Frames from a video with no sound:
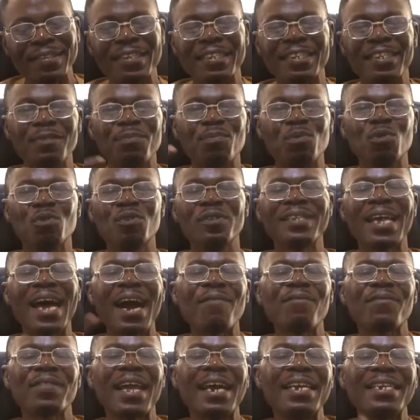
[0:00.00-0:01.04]
It is produced
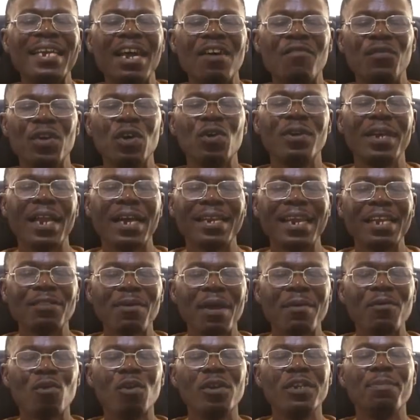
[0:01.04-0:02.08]
after the alveolar. That's
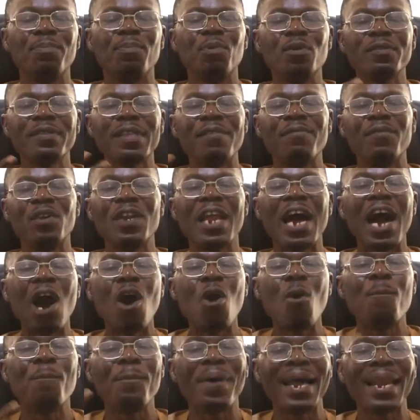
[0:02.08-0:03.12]
why we call it post-alveolar
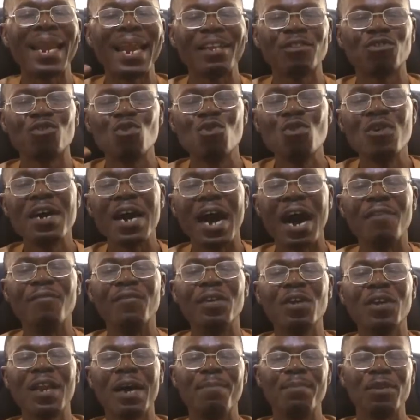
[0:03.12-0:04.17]
or
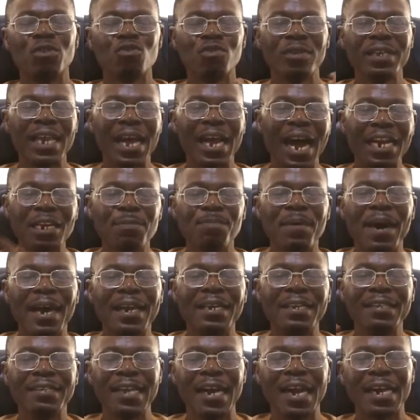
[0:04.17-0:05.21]
palato-alveolar, between hard
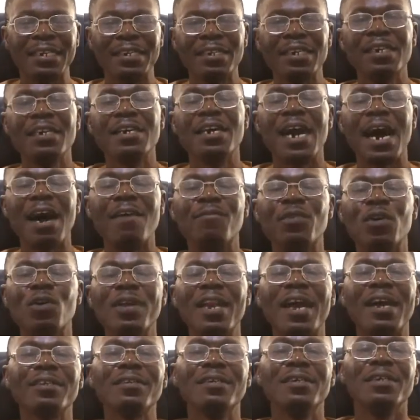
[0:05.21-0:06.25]
palate and
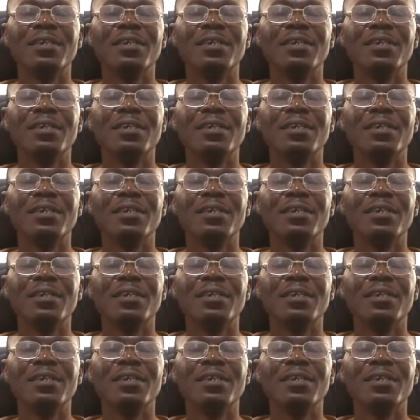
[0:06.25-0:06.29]
alveolar